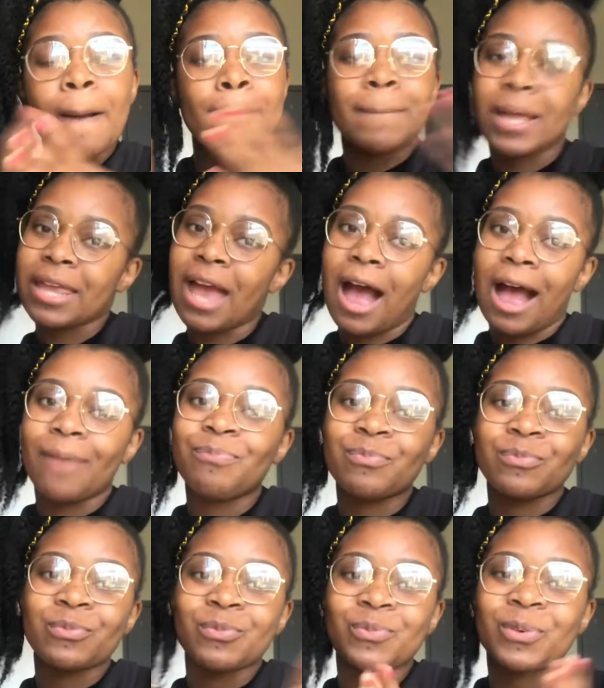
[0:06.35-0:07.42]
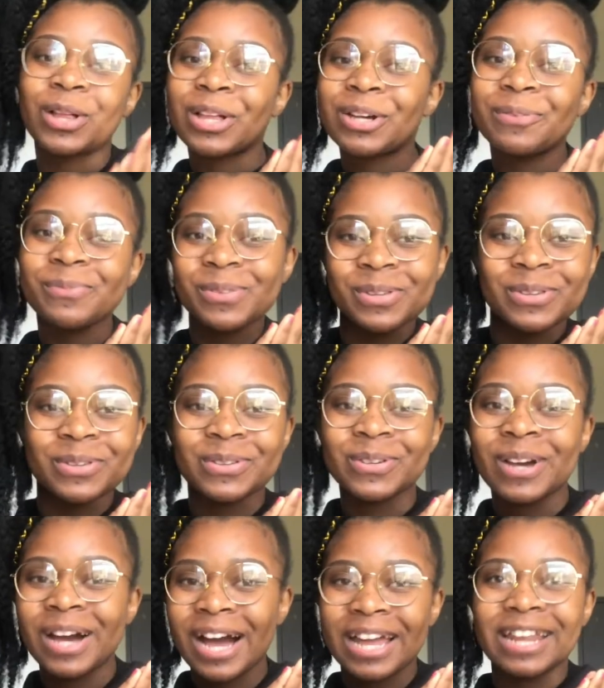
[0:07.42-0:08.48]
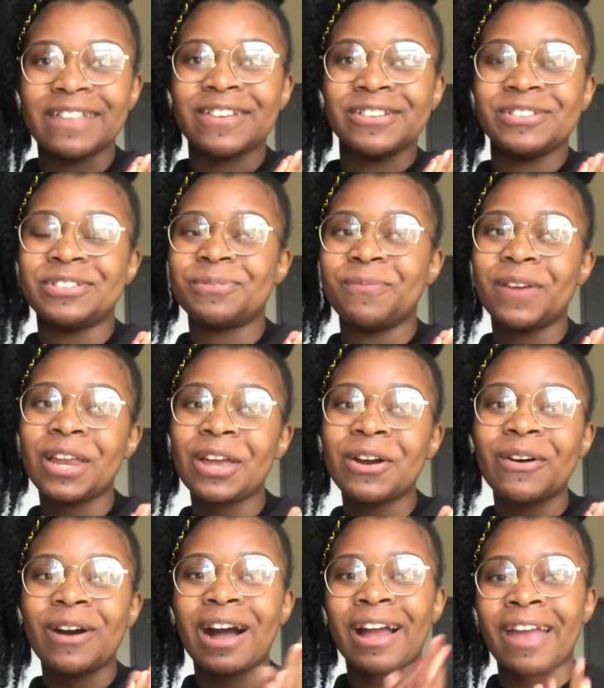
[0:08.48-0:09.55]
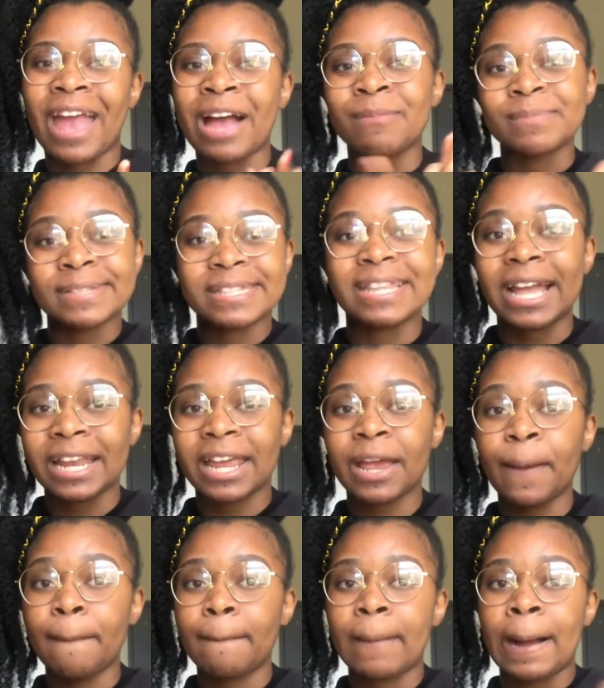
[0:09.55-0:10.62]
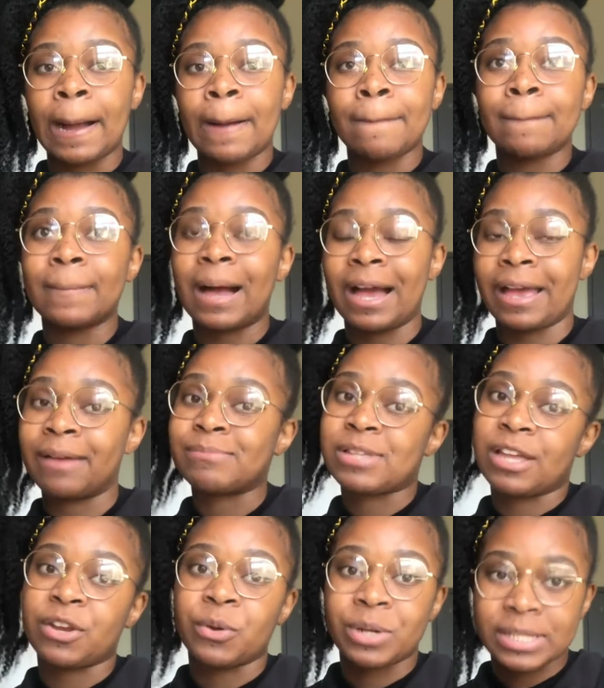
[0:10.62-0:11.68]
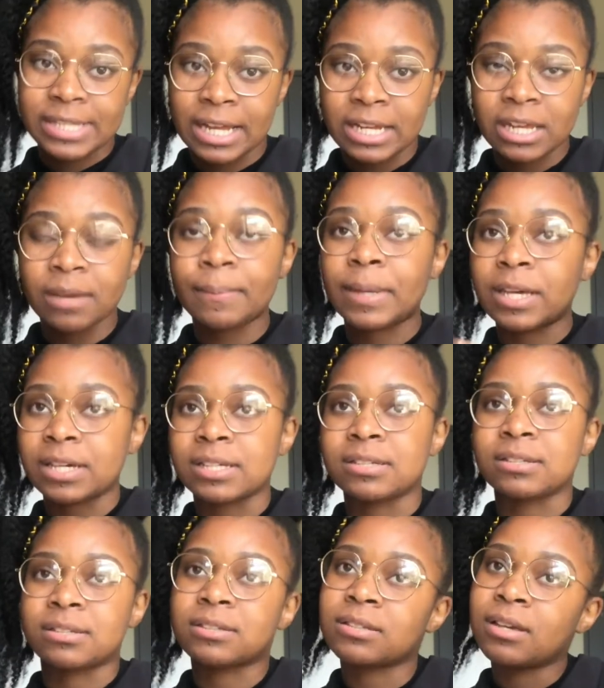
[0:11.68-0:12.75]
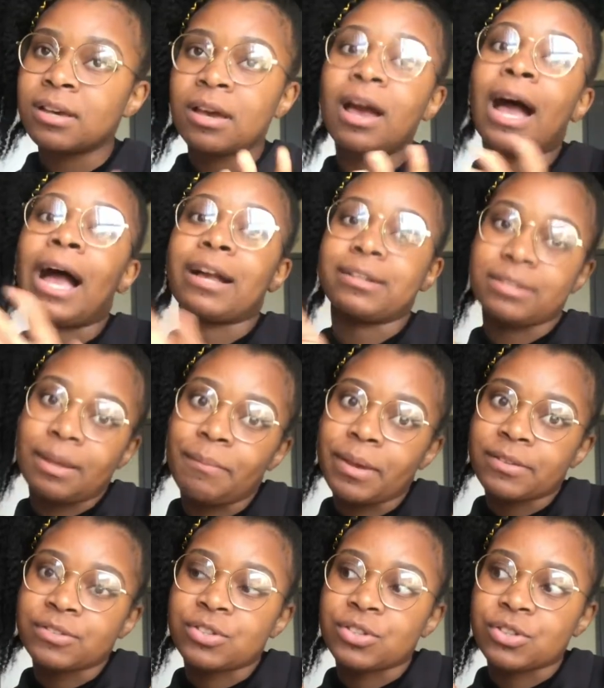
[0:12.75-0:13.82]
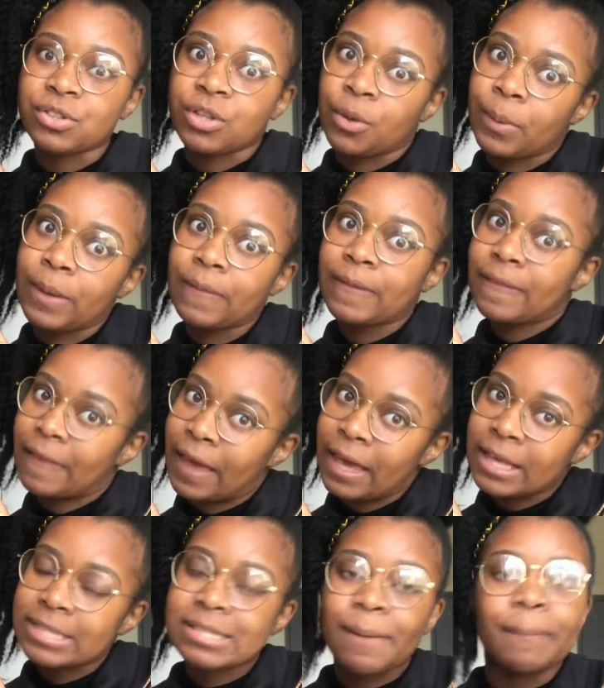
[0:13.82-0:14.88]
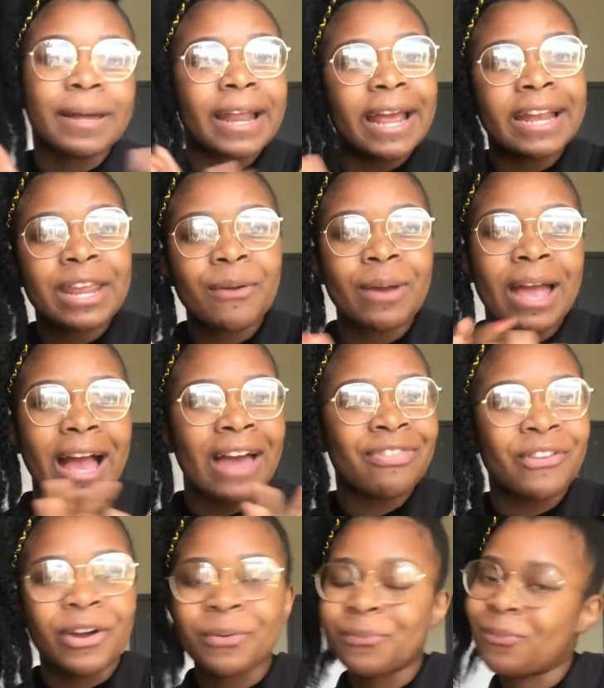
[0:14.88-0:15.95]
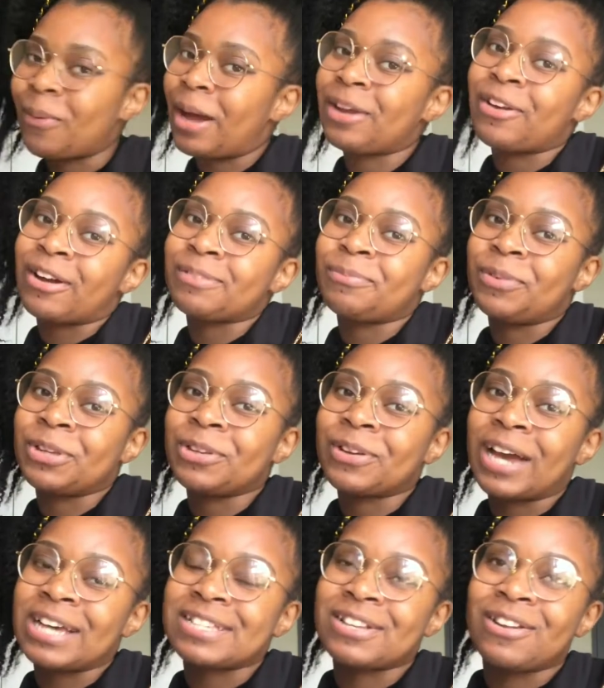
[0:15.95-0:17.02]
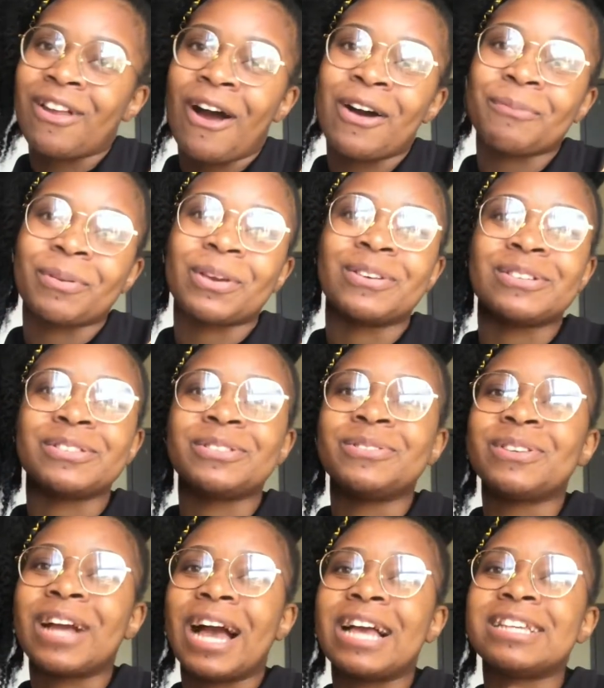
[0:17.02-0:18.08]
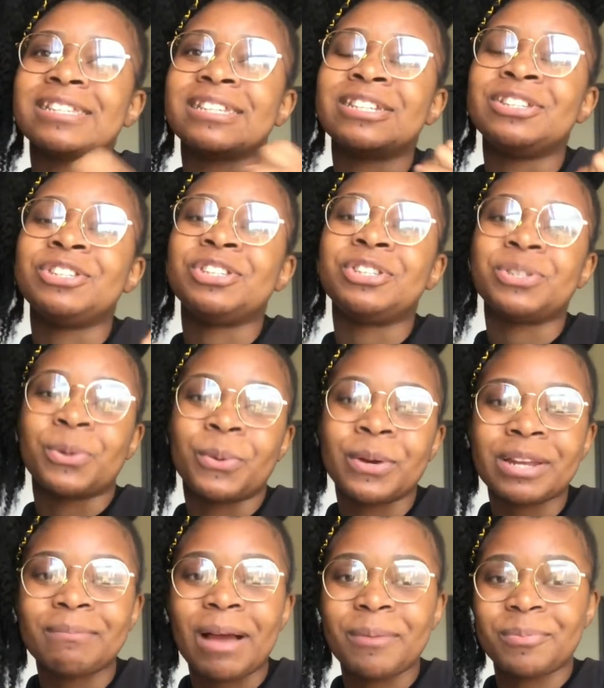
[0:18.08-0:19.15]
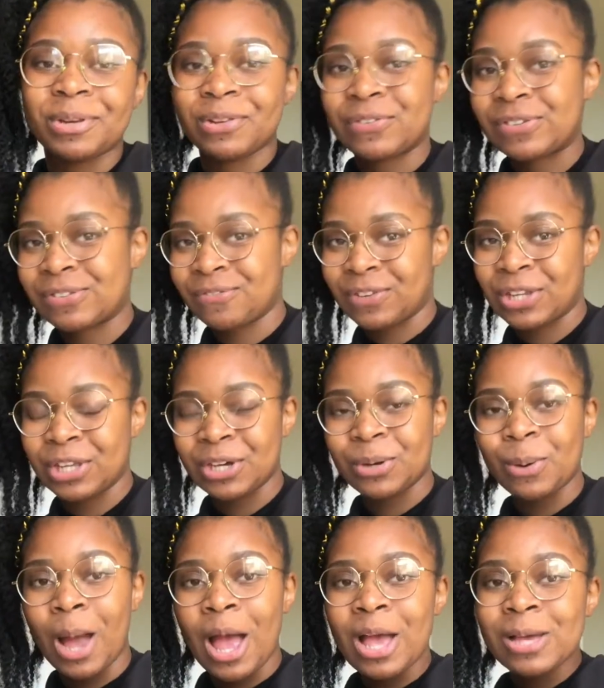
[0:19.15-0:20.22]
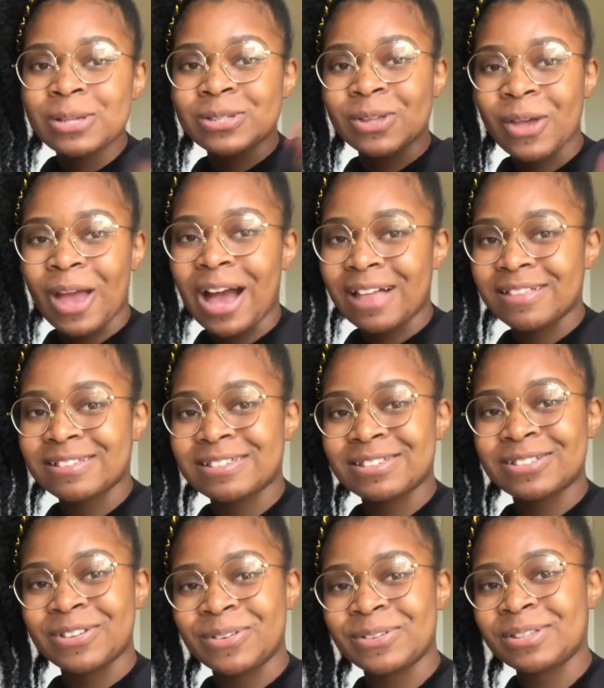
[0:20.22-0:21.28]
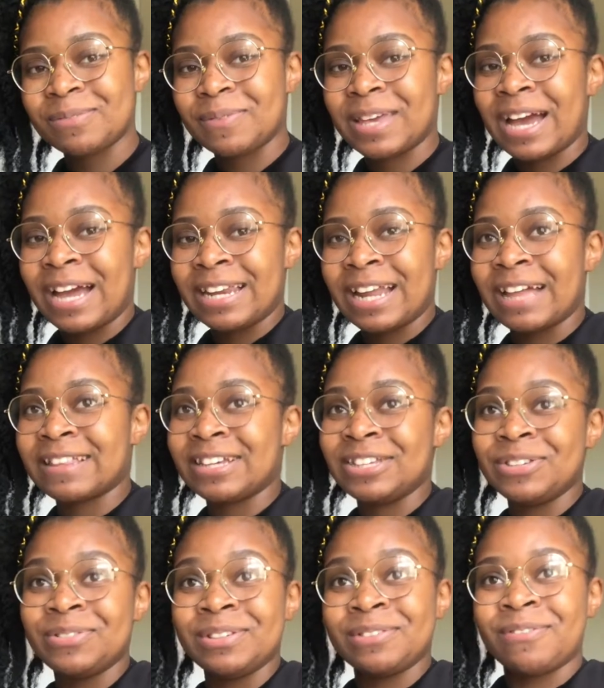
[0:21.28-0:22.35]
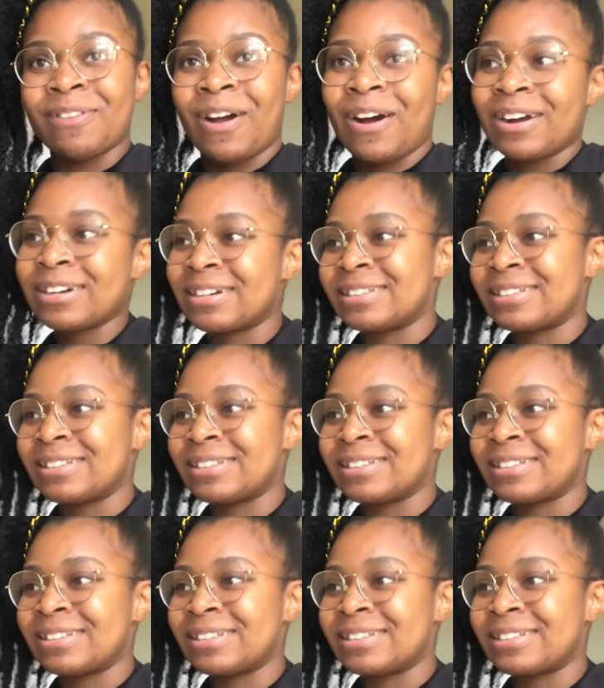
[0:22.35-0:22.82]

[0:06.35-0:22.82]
But yeah, welcome to another YouTube video. I am studying. Um, I am studying on a Sunday because academics is just doing the things. But anyway, I thought why not bring you guys along because you guys enjoyed my previous video. So yeah, this is going to be another uni vlog.